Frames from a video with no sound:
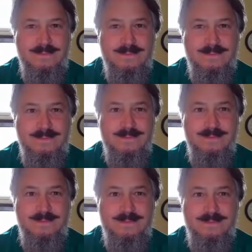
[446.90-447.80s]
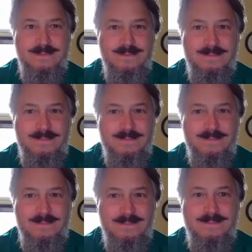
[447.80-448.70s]

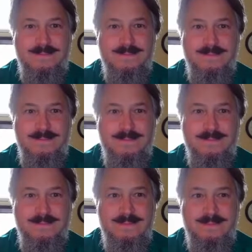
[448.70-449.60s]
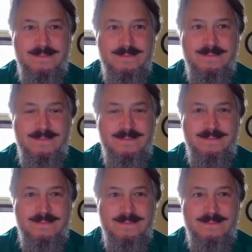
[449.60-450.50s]

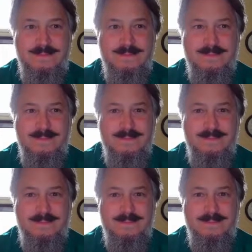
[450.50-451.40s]
(silent)